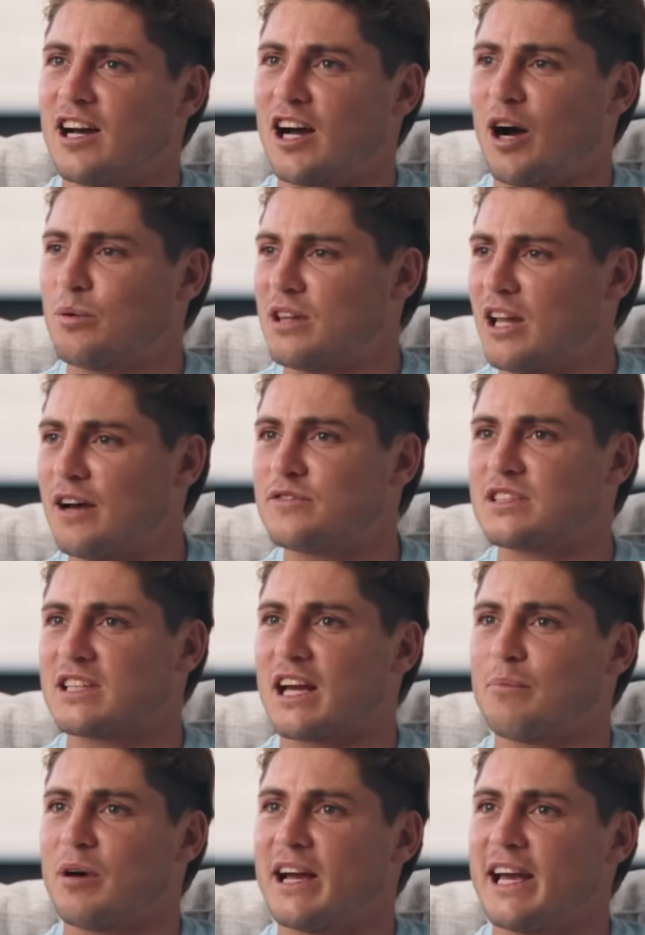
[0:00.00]
I would love to
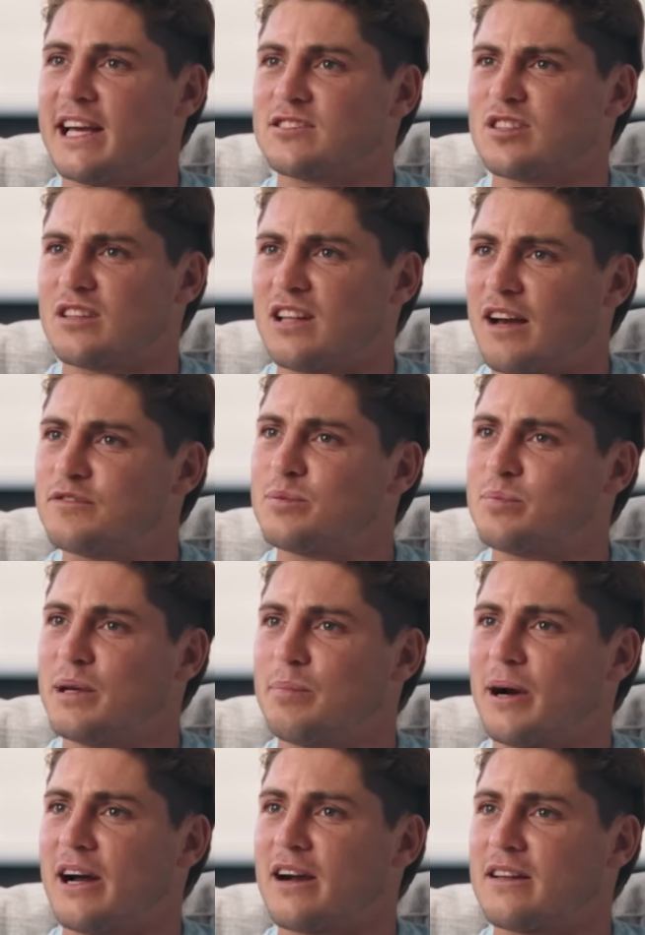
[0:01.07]
get my hands on, love to be a
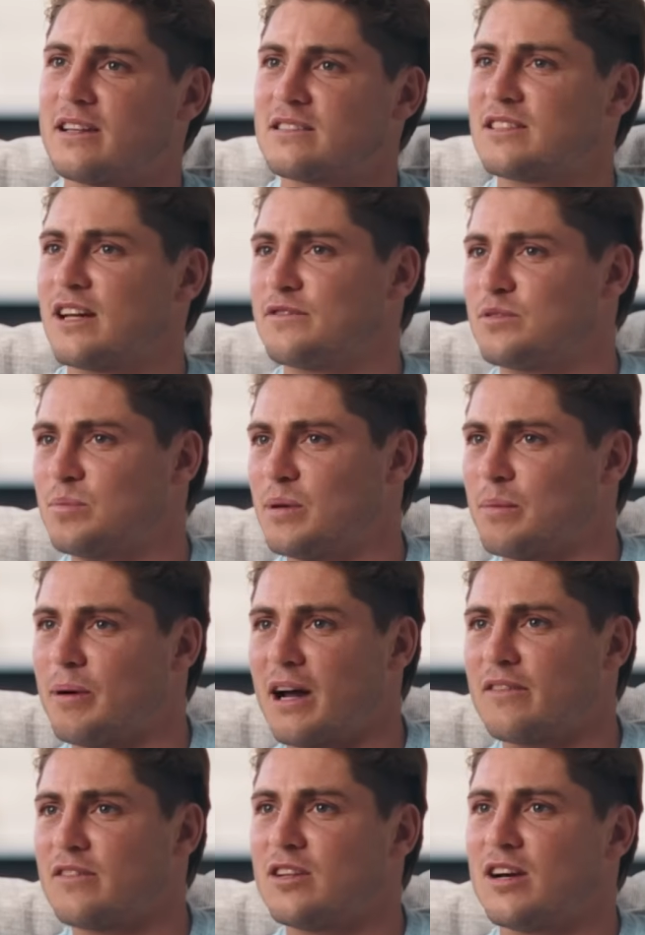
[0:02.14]
part of this, love to be a
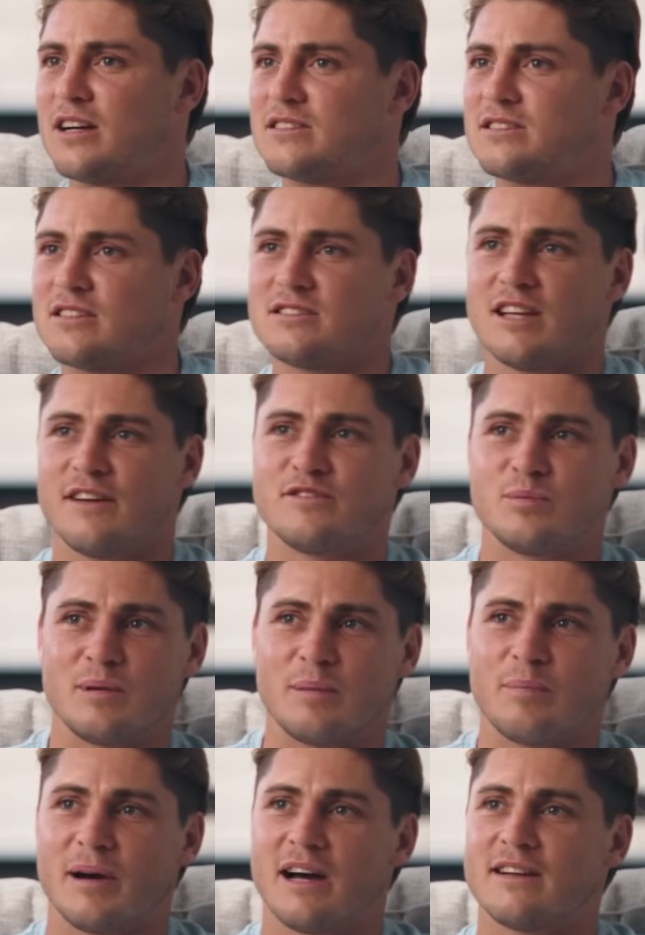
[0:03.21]
part of a Lion Series, love to be
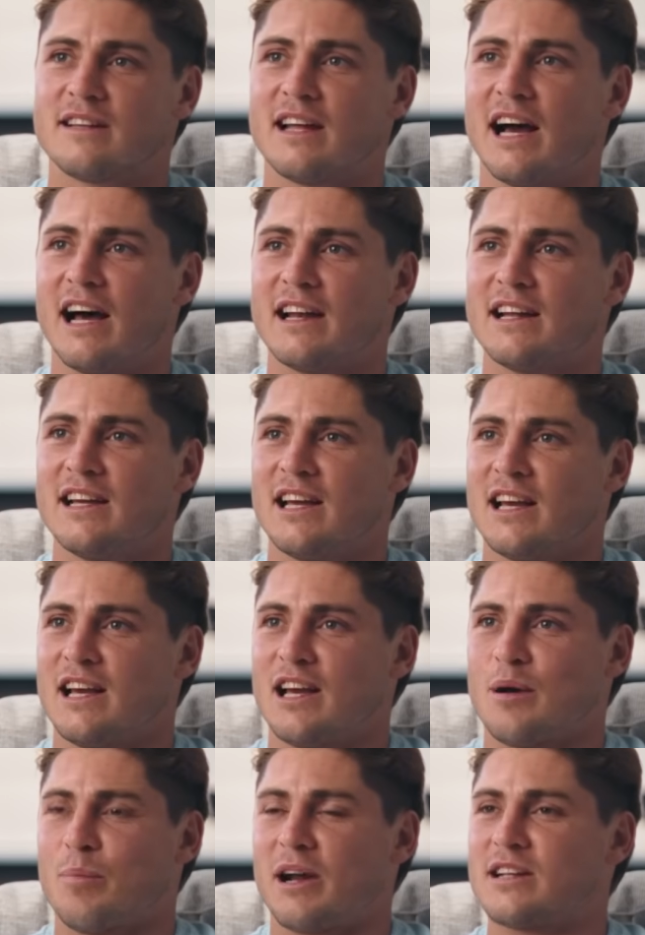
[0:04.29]
a part of that.
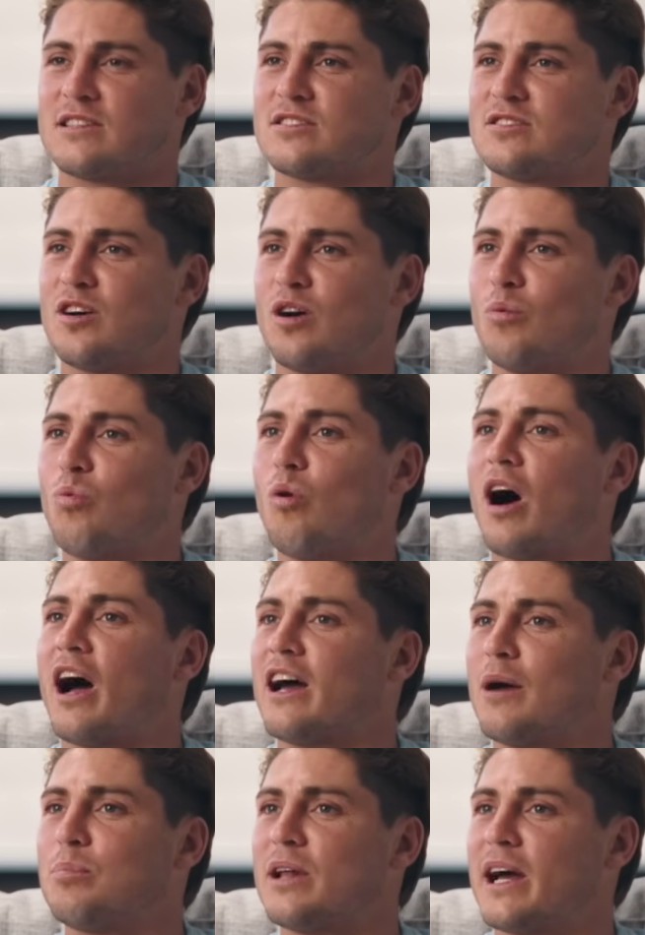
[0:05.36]
But it's not why
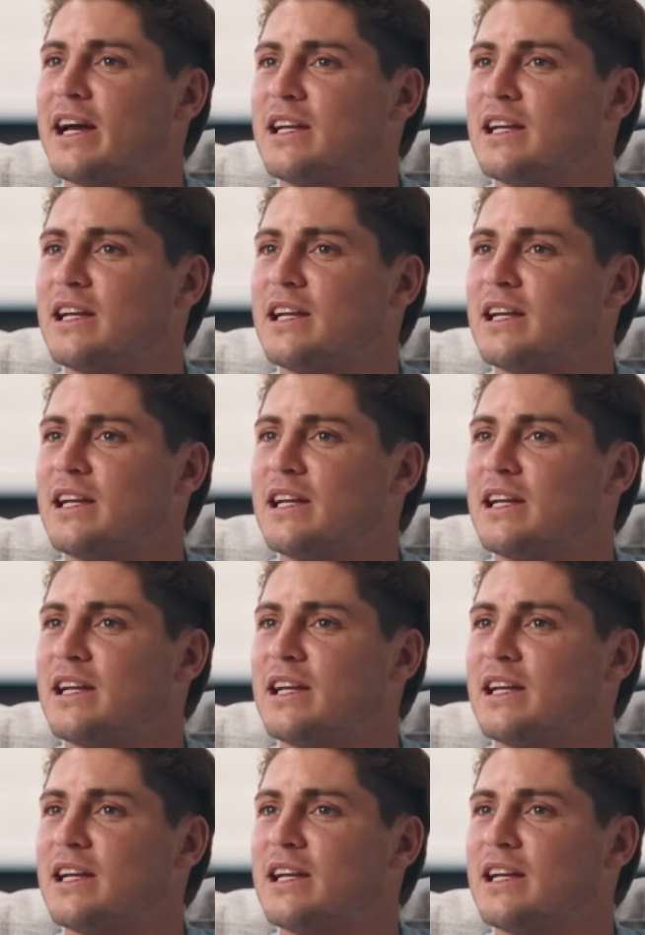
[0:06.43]
I play